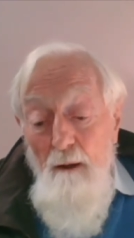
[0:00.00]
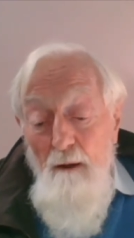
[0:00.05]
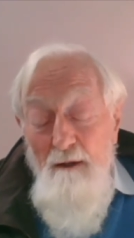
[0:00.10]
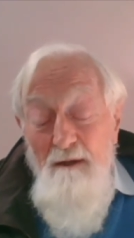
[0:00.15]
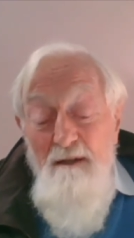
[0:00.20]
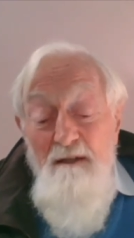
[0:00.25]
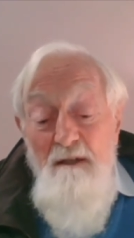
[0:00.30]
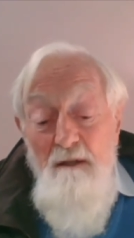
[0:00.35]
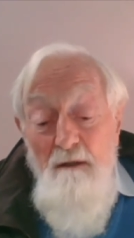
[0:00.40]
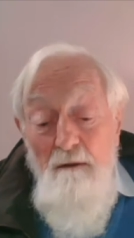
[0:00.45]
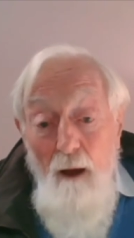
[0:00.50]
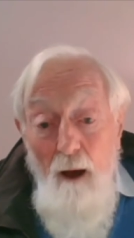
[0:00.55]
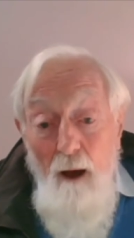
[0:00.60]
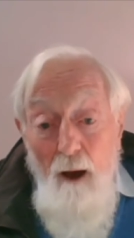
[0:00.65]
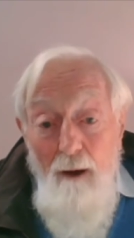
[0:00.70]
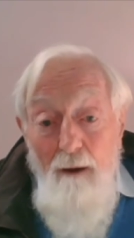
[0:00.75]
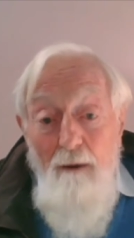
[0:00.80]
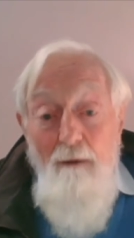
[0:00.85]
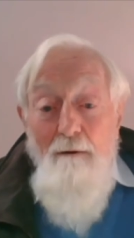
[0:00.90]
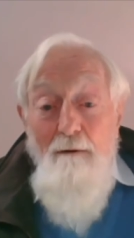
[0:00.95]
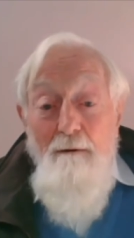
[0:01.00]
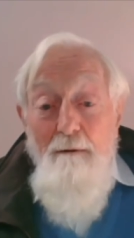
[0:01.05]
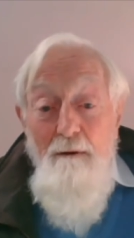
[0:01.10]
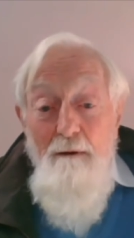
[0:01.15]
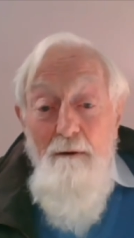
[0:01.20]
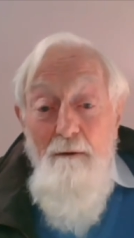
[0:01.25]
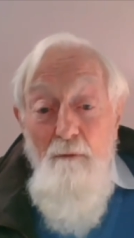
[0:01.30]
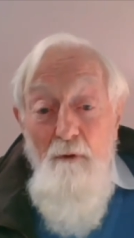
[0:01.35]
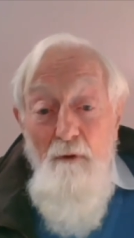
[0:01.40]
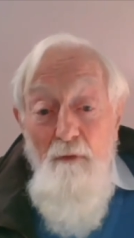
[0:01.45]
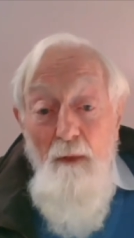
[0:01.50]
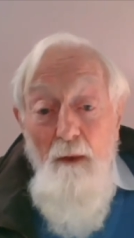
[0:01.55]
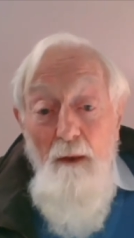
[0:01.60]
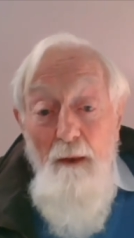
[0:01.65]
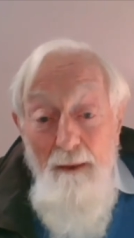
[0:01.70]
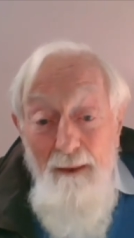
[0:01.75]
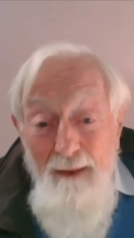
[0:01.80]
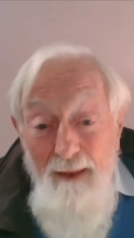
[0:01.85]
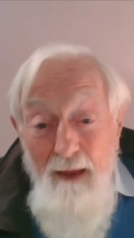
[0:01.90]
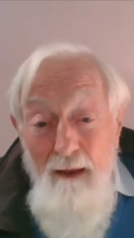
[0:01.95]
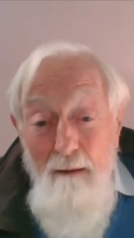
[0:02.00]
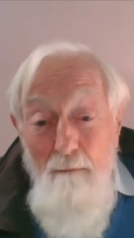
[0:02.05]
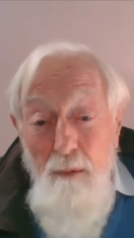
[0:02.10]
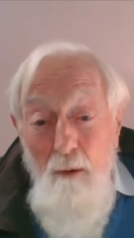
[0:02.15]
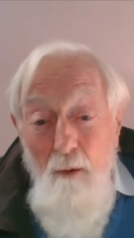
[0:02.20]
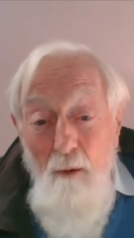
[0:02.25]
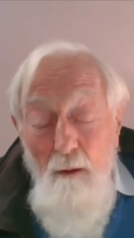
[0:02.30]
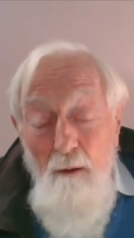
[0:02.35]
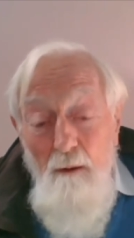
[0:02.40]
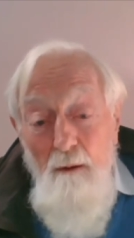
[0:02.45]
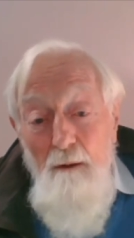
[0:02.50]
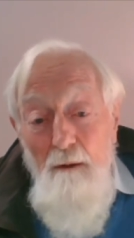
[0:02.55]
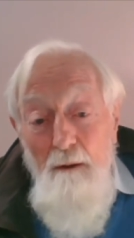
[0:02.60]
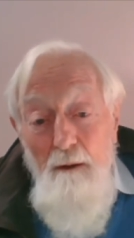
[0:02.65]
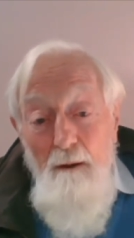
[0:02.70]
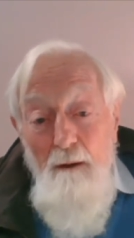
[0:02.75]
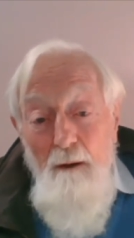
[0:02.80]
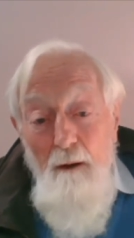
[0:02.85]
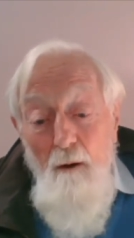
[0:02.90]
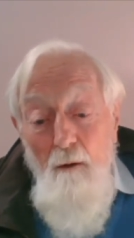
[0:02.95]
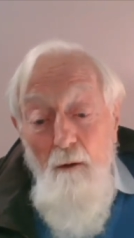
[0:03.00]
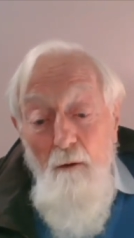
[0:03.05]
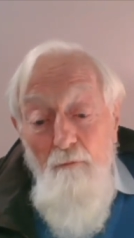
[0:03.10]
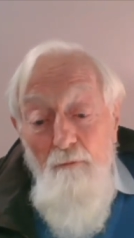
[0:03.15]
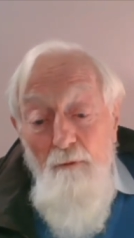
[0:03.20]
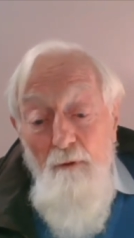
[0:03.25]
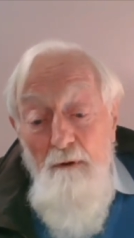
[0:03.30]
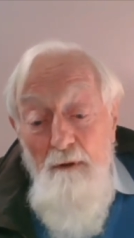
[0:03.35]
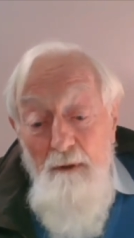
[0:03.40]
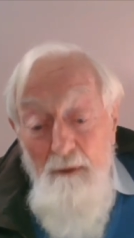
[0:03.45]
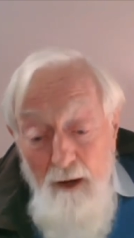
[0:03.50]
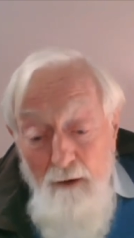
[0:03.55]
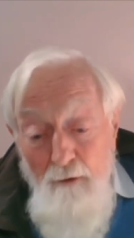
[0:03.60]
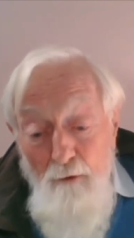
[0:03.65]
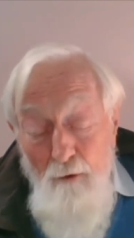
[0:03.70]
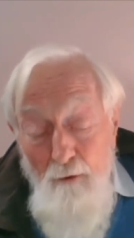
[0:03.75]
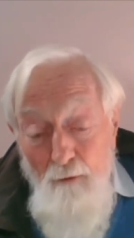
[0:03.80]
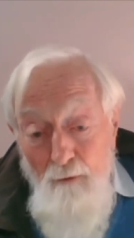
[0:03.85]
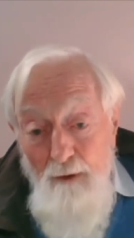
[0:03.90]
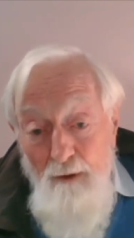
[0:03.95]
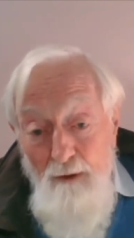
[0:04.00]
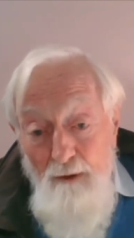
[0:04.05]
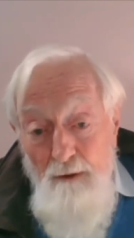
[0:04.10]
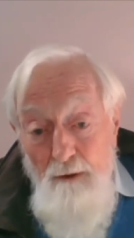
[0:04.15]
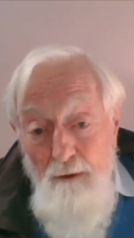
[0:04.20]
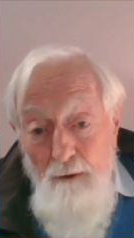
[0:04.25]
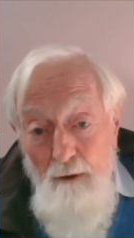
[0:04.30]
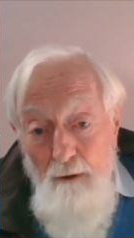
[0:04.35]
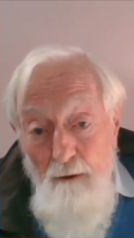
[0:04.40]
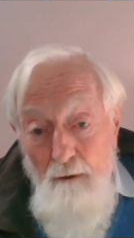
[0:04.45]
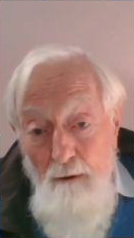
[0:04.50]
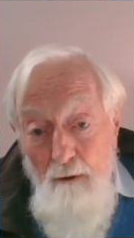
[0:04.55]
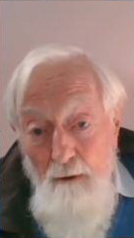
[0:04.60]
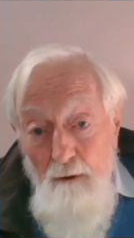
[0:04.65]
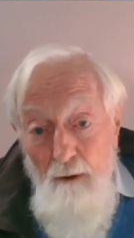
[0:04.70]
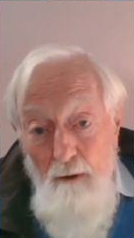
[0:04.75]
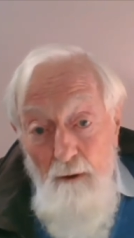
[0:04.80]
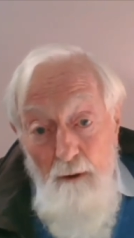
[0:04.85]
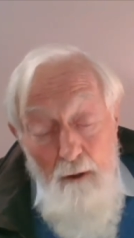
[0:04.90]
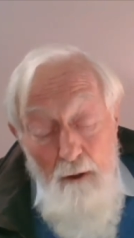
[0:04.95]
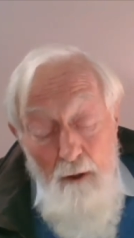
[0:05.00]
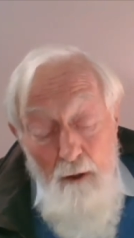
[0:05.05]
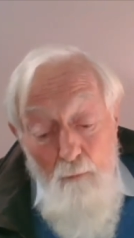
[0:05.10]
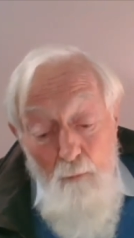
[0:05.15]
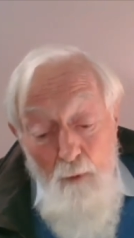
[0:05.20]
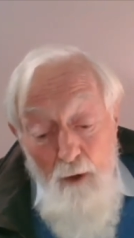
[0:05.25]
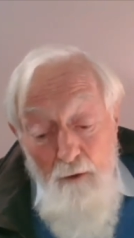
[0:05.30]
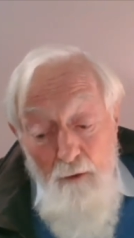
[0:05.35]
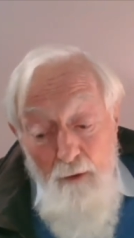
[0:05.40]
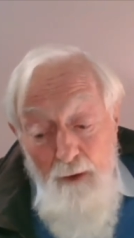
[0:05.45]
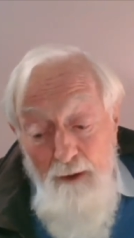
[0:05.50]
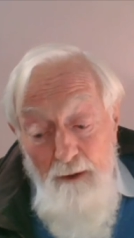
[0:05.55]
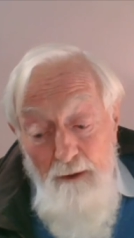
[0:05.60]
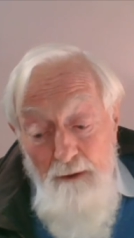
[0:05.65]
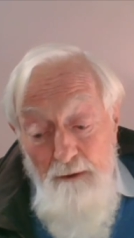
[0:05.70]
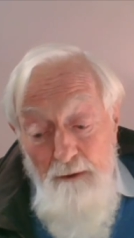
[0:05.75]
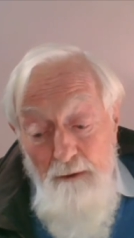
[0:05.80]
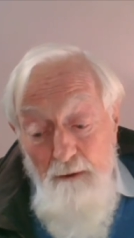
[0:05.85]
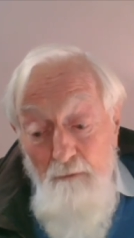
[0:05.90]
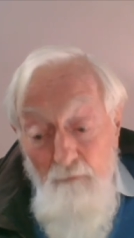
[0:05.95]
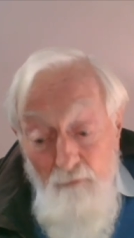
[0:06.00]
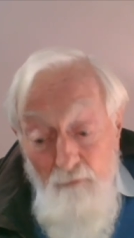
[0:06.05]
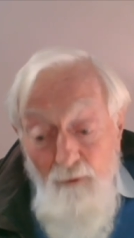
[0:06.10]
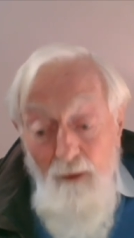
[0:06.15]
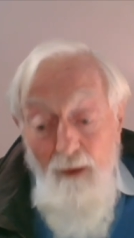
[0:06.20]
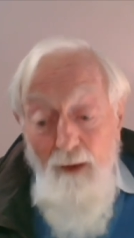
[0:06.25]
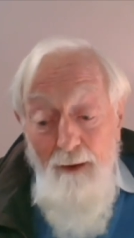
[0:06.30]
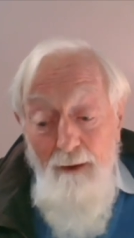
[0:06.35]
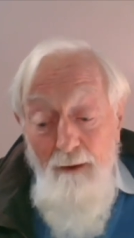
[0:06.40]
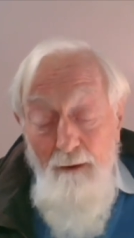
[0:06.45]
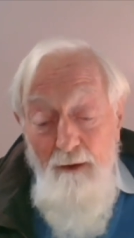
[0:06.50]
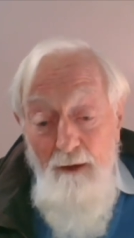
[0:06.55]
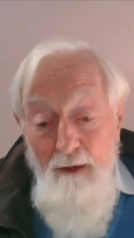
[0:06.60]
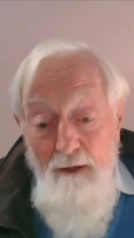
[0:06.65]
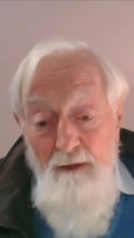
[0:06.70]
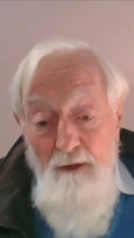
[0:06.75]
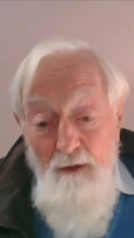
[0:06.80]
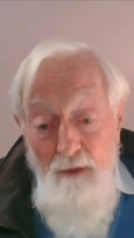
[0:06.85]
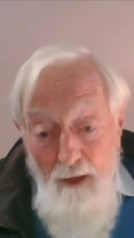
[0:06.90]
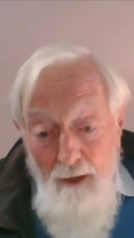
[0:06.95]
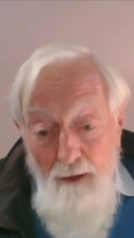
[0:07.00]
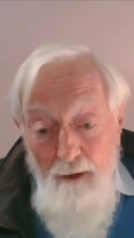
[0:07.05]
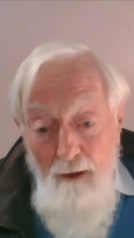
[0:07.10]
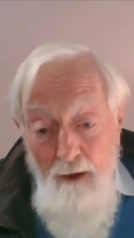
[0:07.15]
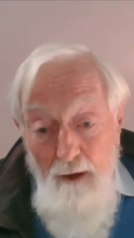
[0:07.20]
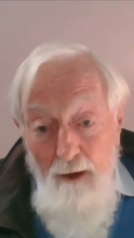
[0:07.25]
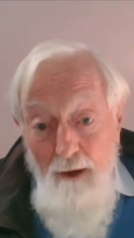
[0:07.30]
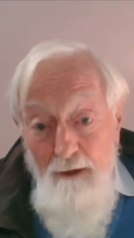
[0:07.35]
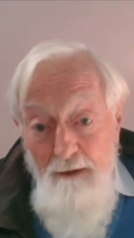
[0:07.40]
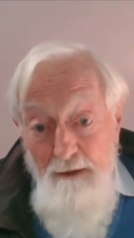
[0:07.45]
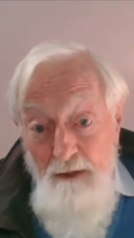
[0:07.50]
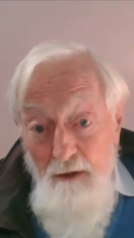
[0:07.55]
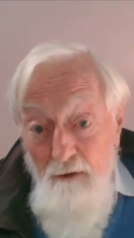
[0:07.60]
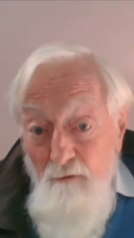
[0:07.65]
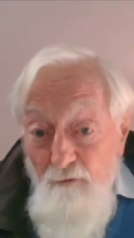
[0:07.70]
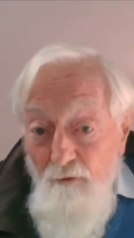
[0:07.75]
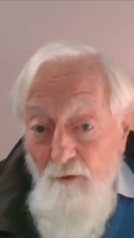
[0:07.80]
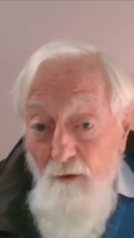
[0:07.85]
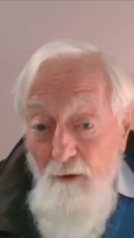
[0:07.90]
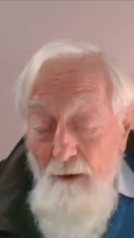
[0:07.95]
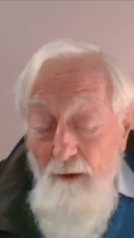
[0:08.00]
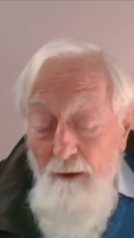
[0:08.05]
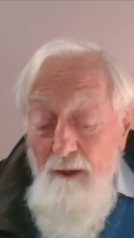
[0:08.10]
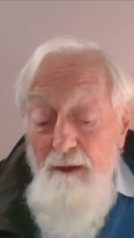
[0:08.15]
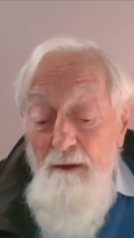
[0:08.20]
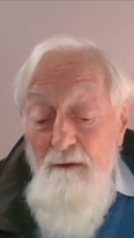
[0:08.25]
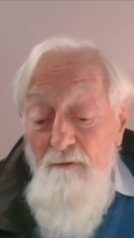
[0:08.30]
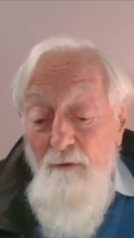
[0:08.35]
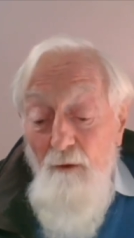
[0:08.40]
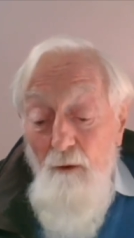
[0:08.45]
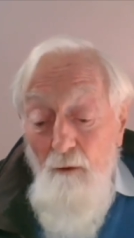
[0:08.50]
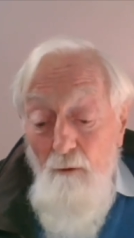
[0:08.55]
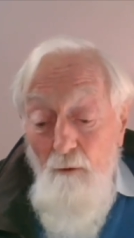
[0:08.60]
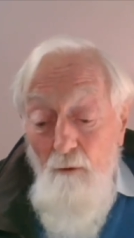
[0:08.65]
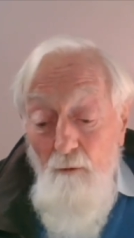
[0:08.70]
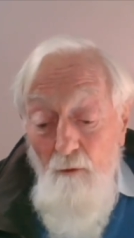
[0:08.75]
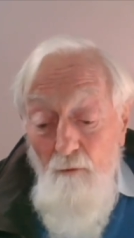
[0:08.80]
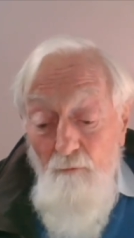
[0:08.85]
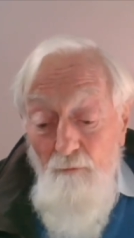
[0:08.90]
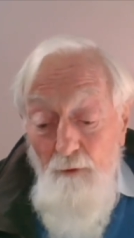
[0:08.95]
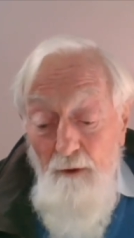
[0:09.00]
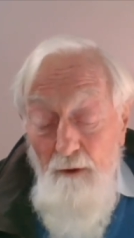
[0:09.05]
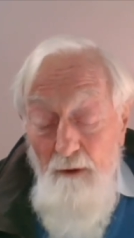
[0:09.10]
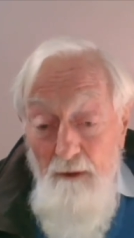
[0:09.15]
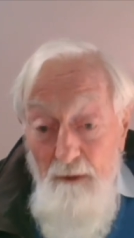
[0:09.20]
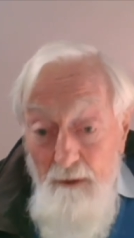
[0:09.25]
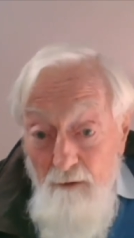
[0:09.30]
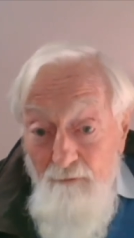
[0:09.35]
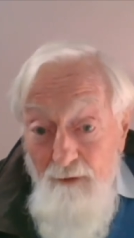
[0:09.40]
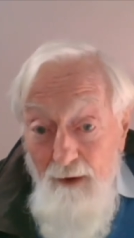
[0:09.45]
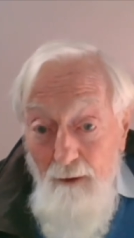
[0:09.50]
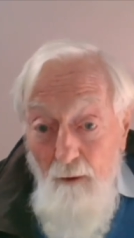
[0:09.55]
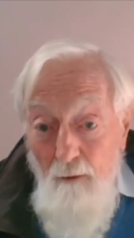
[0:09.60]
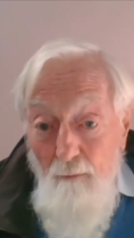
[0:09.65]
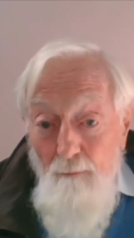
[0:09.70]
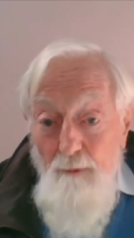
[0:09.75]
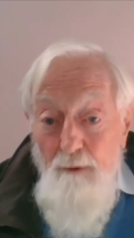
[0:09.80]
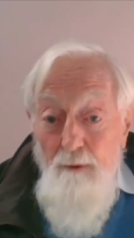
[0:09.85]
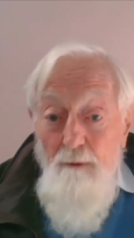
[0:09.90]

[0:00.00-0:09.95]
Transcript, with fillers: stuck with the label of a terrorist, whereas, in fact, his thinking has evolved and developed.